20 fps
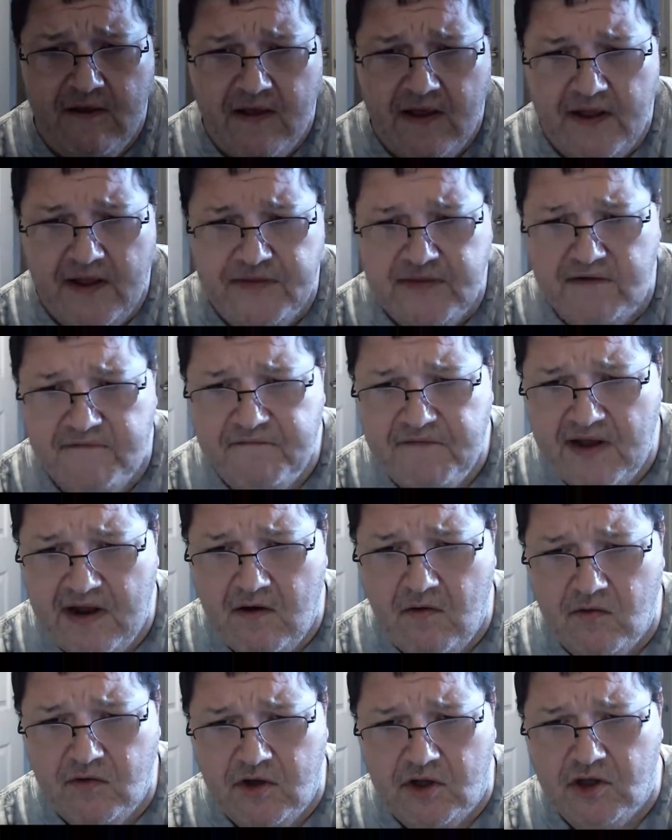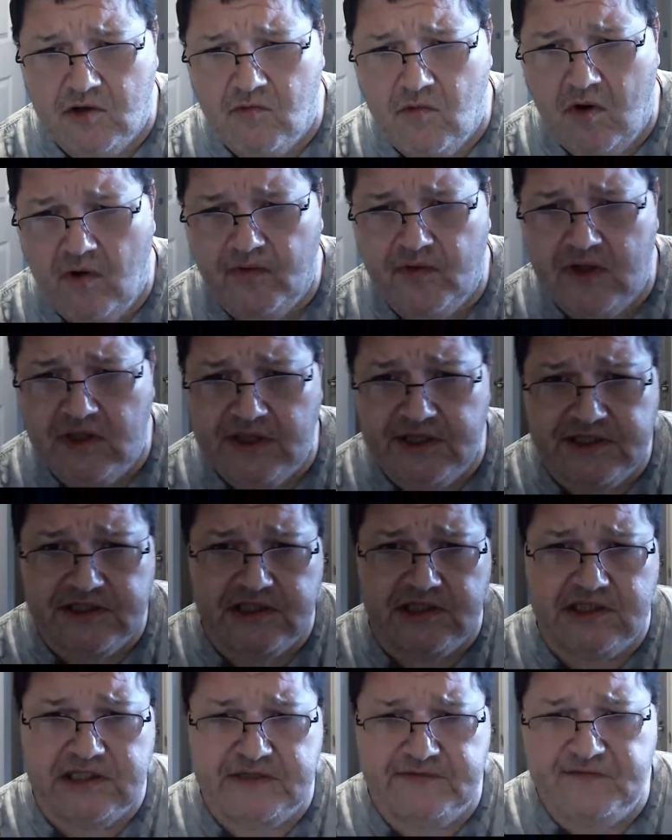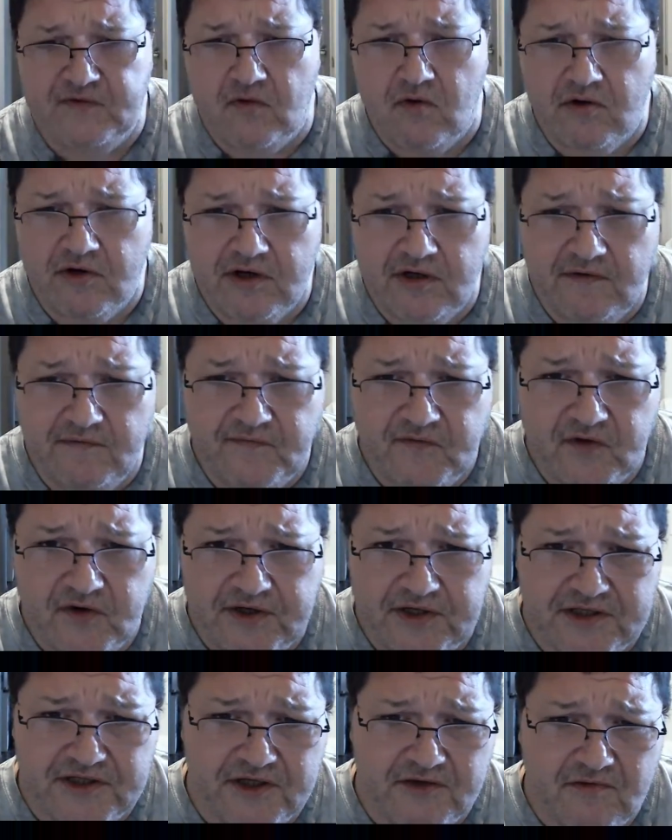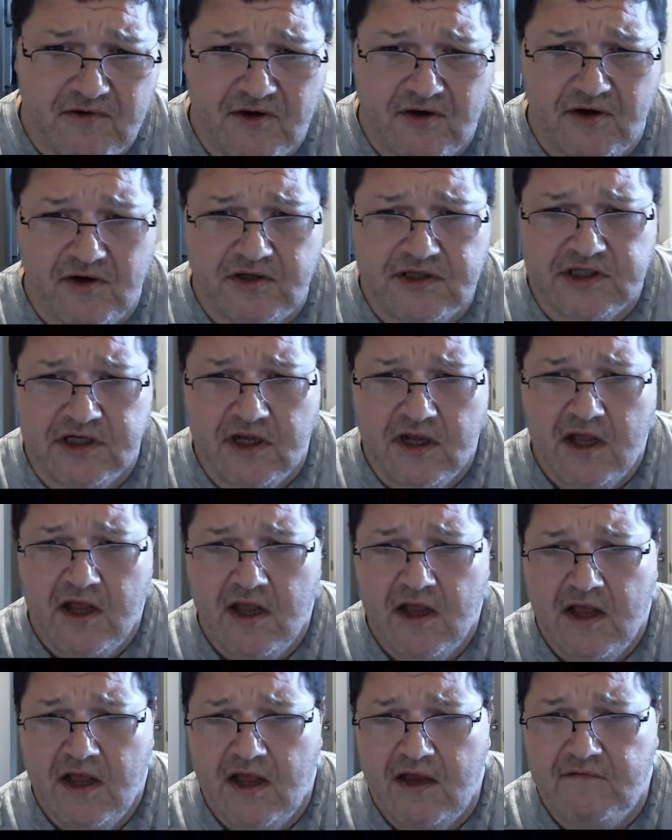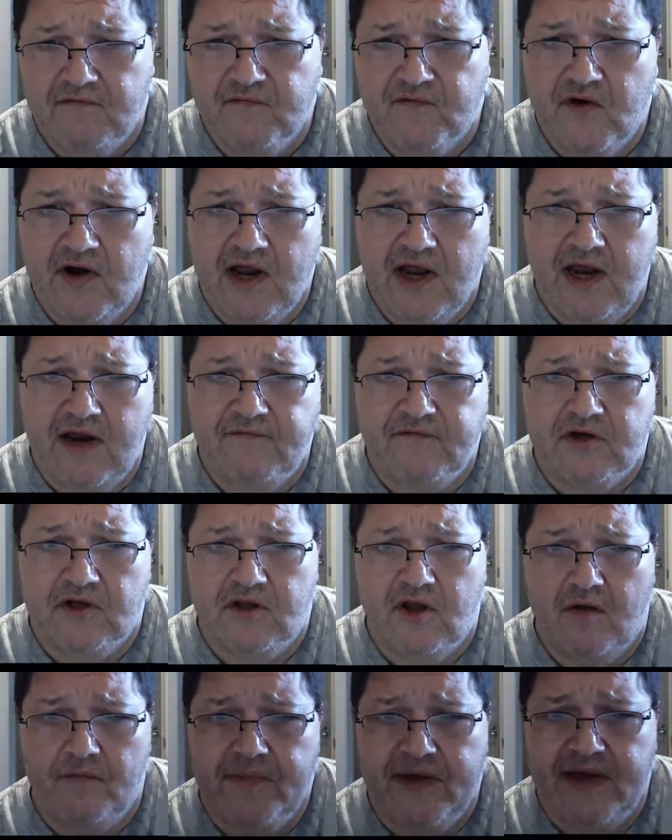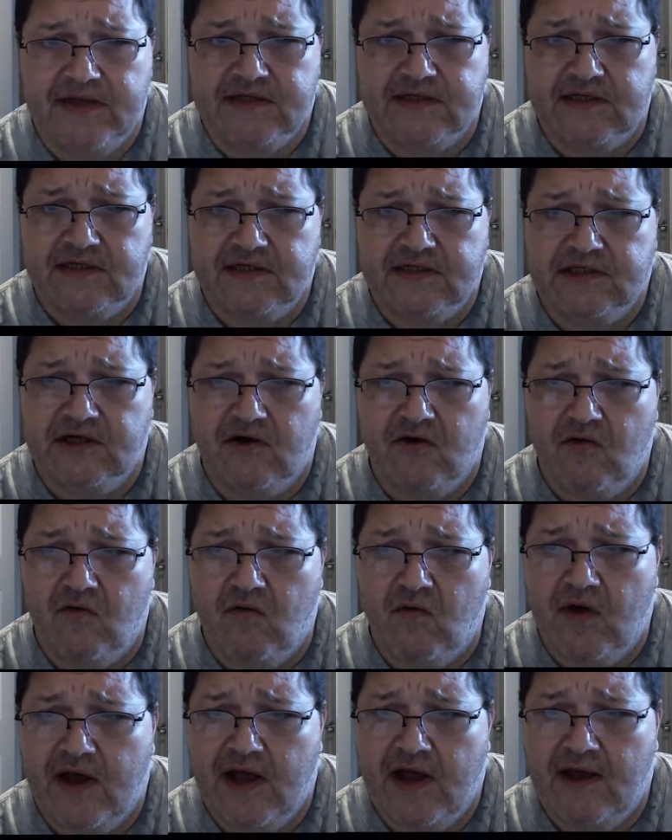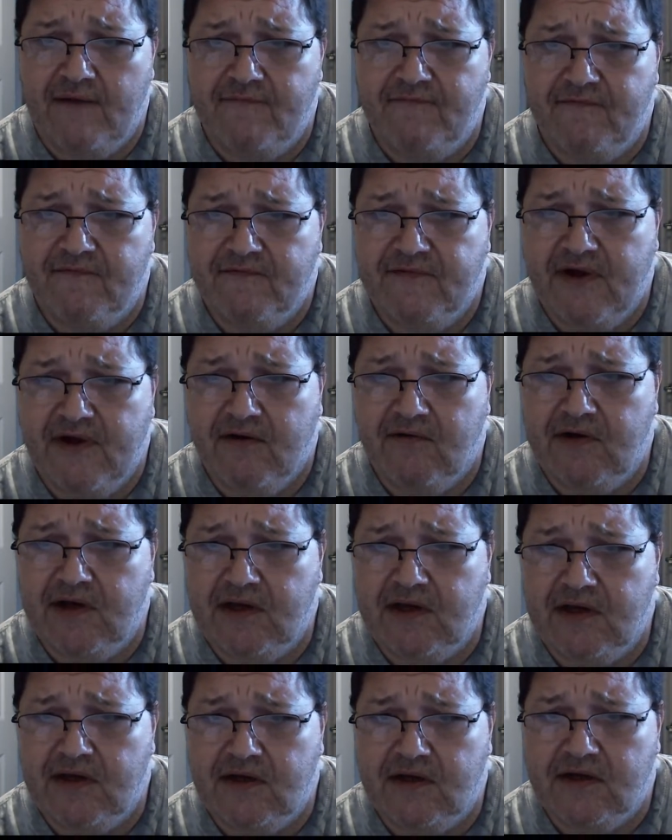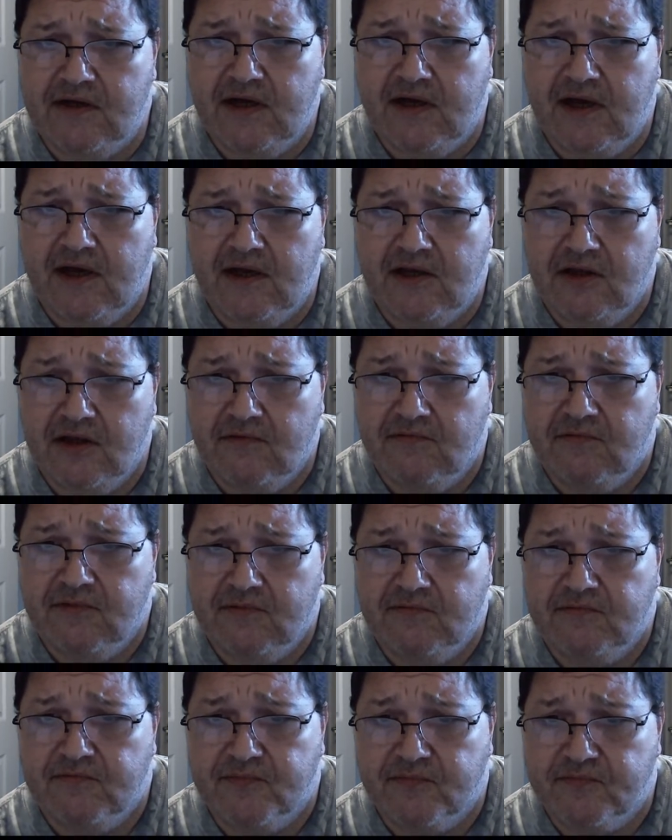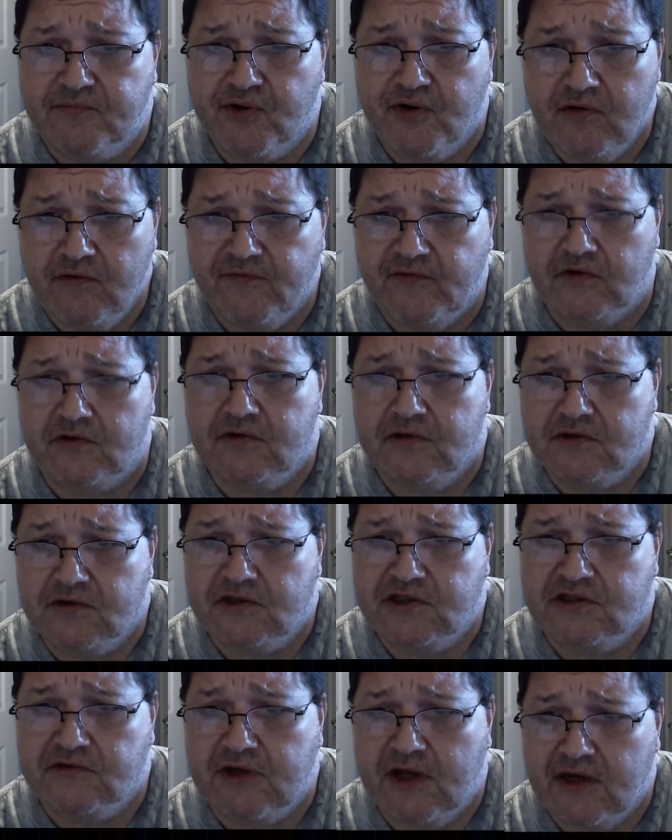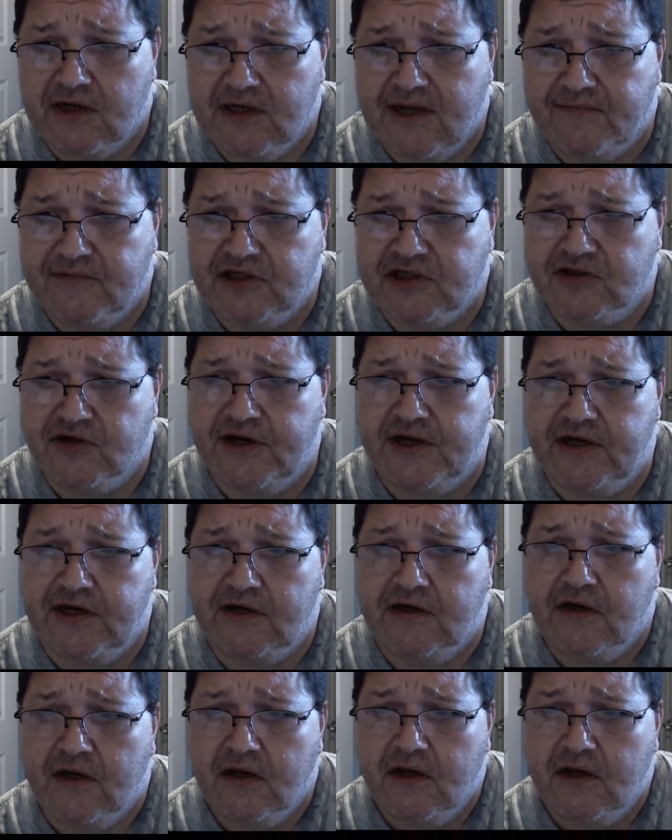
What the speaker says: And they found that the one that listened to 432 hertz, it thrived a lot better. So very proven, demonstrated